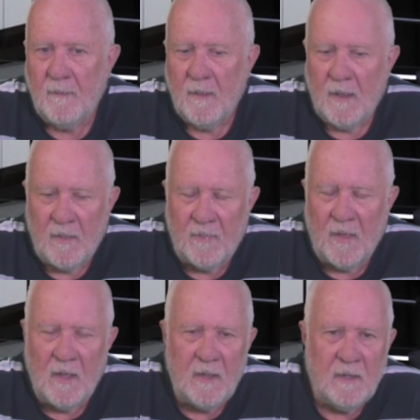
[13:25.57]
And
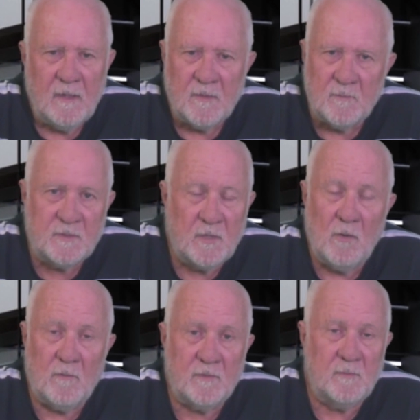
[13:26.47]
they
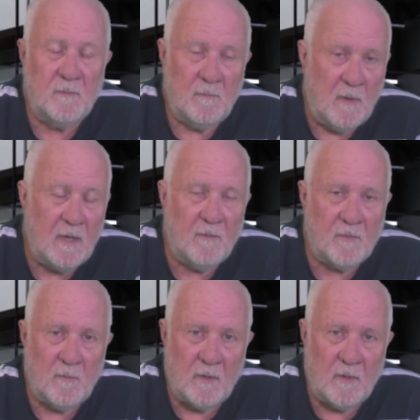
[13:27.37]
themselves, many of them,